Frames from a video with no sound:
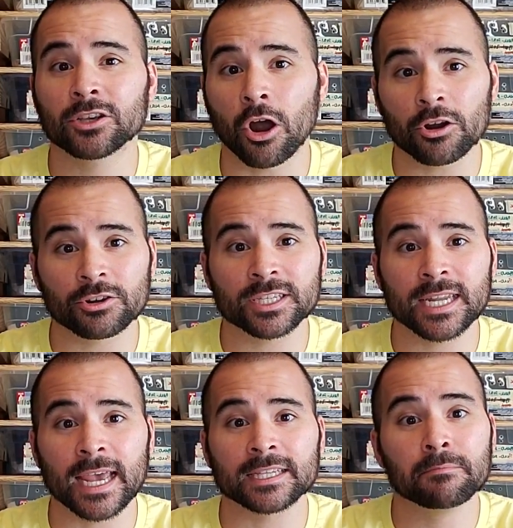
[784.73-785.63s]
garter
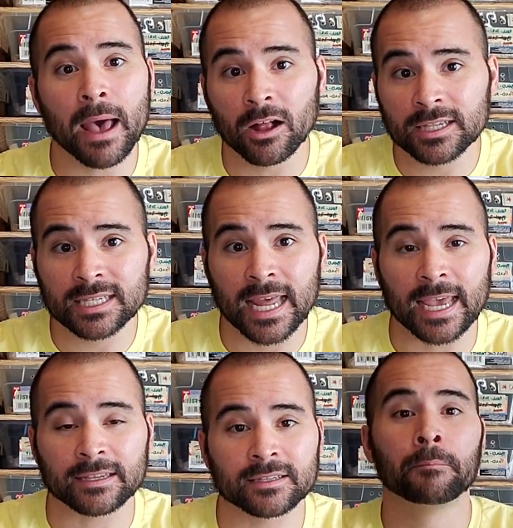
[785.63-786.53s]
snakes, milk
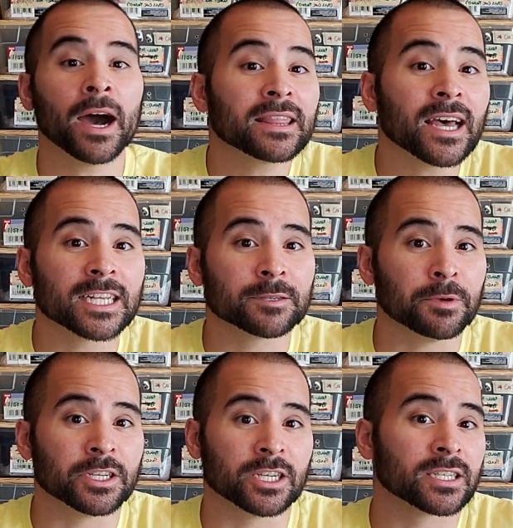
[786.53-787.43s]
snakes, python
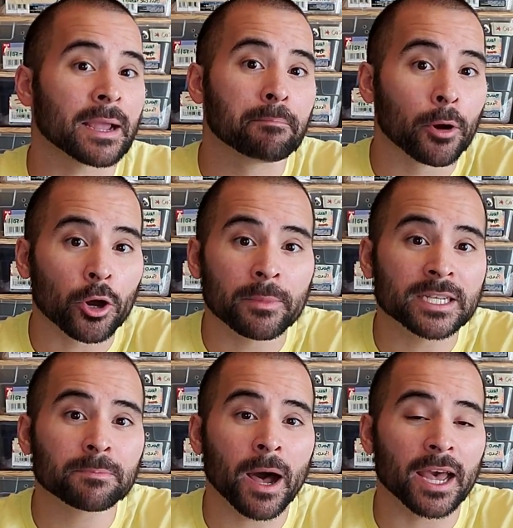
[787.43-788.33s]
species like Burmese
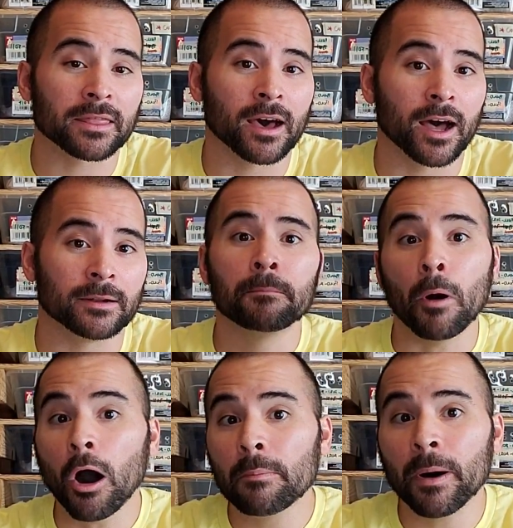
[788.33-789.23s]
python,
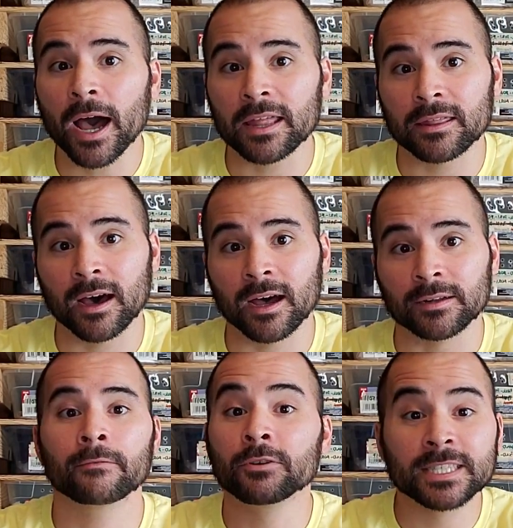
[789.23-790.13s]
ball
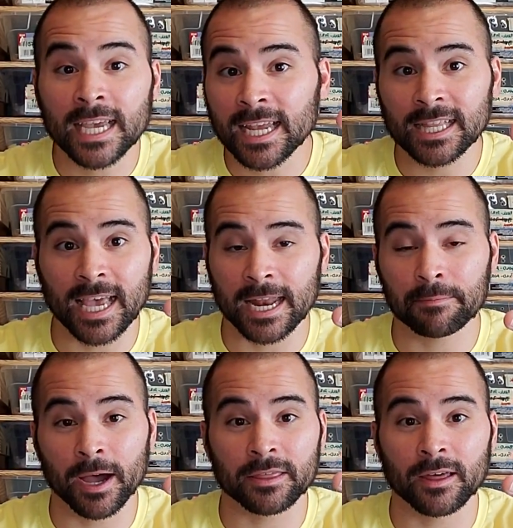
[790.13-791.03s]
python, reticulated
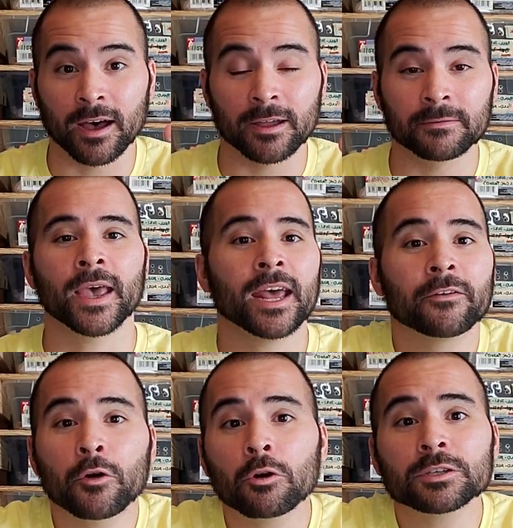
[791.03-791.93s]
python, and of
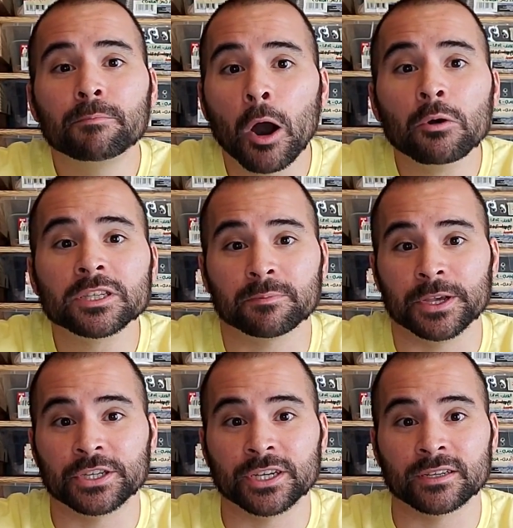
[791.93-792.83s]
course boa
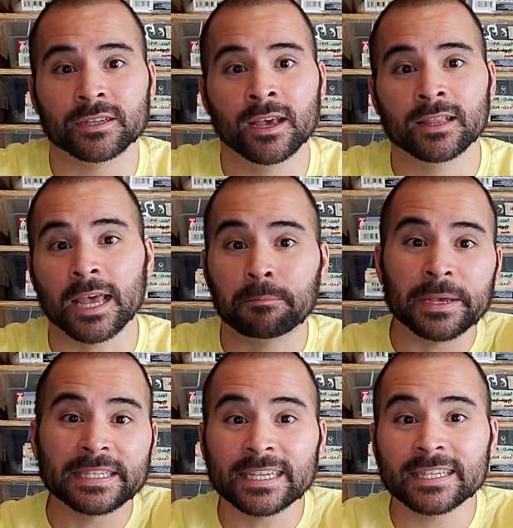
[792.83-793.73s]
species like
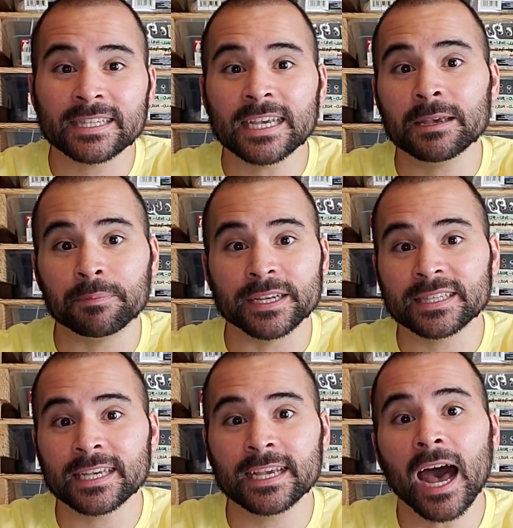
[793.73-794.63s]
BCC,
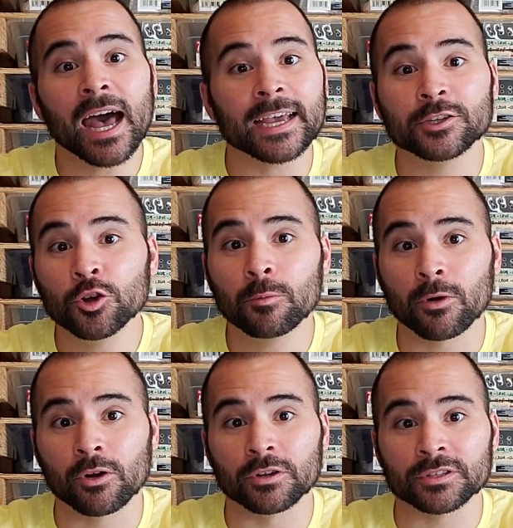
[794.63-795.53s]
BCI,
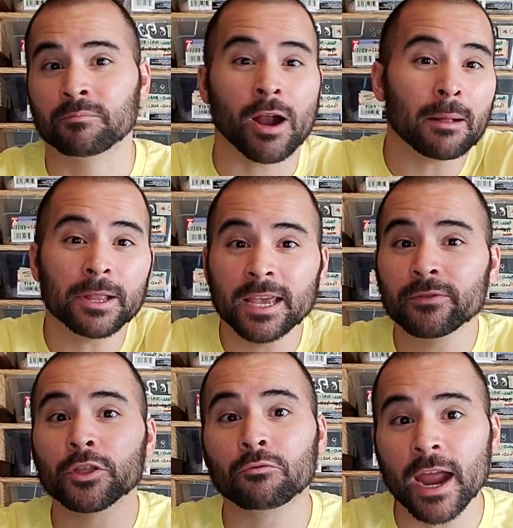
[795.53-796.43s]
Dumerals, probably even
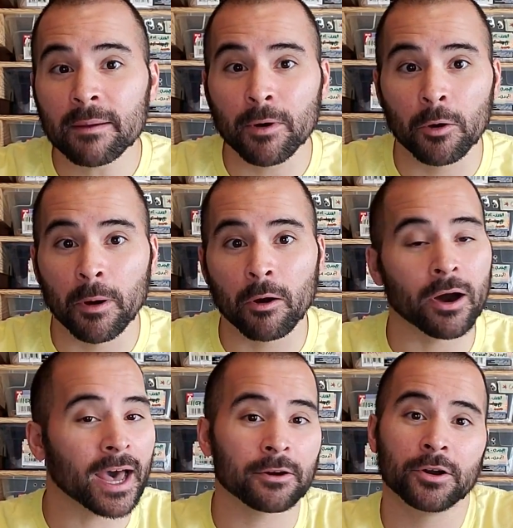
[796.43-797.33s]
the rainbow boa.
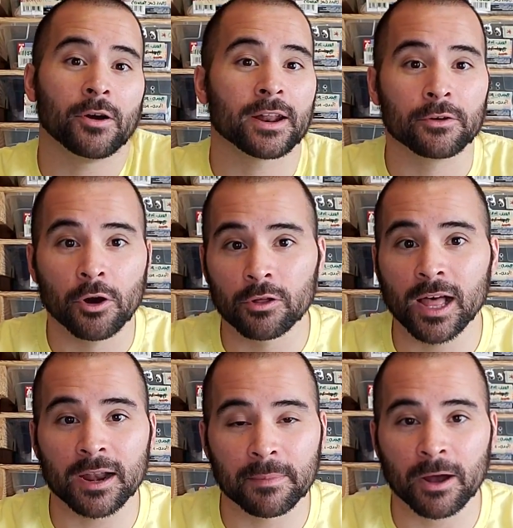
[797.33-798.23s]
I don't know a
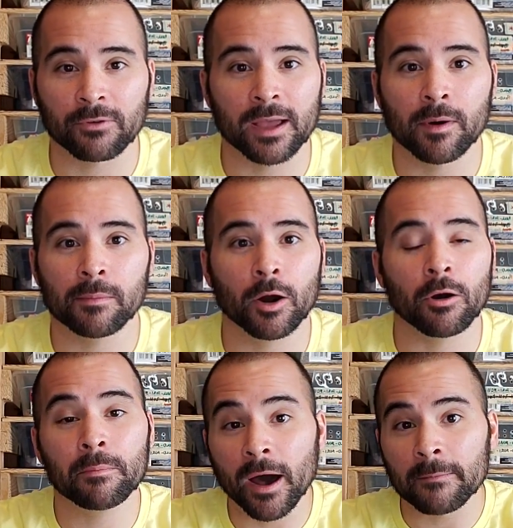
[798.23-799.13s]
lot about rainbow boa,
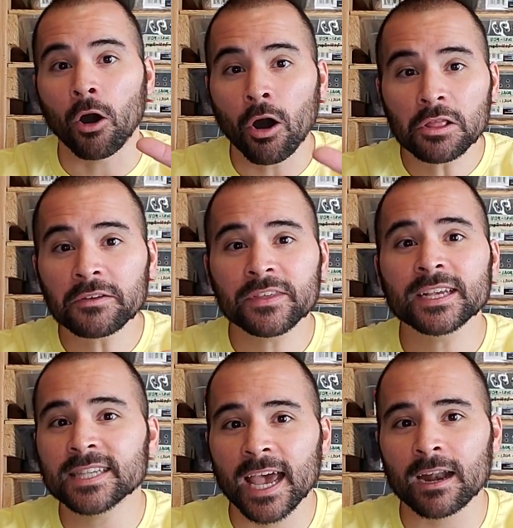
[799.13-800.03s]
but all of
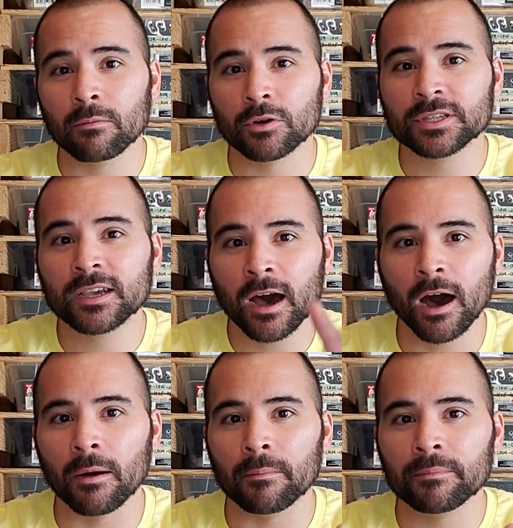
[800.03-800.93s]
these animals
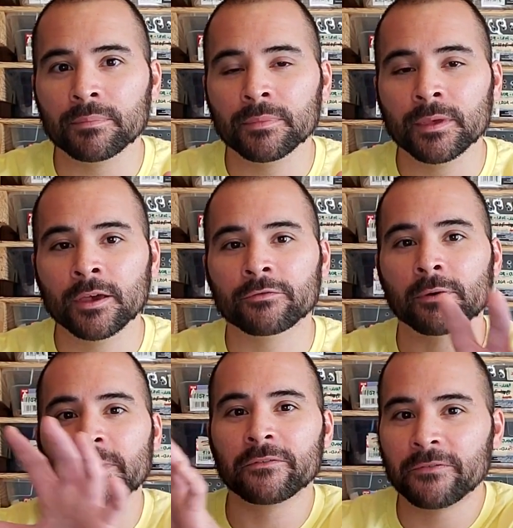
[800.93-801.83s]
come
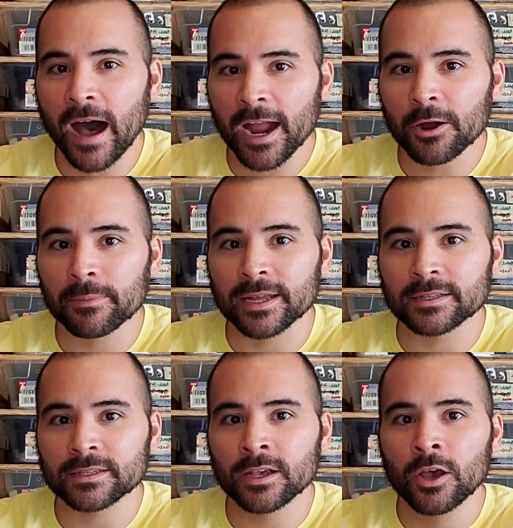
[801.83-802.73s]
from
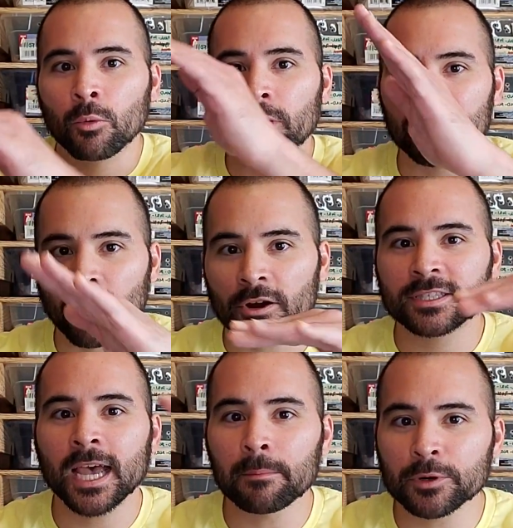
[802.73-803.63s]
environments where there are
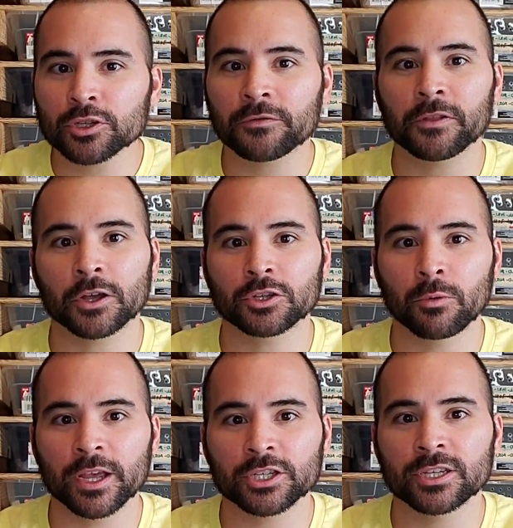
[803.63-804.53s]
temperature
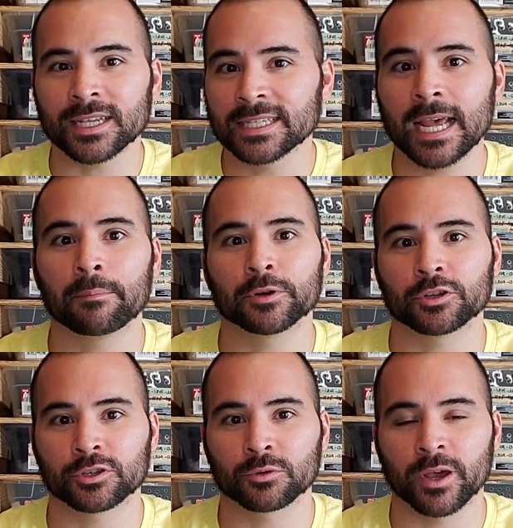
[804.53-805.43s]
fluctuations and temperature
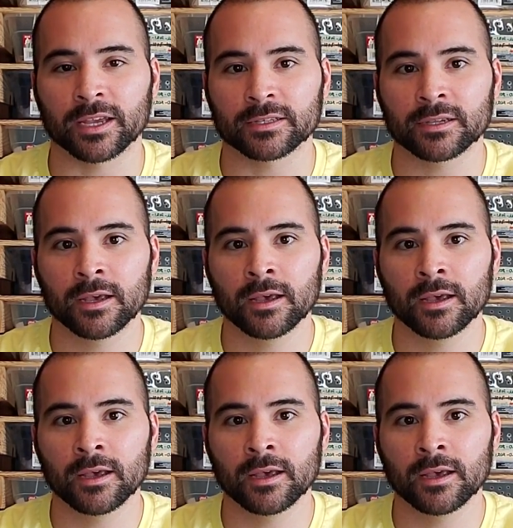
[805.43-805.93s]
swings.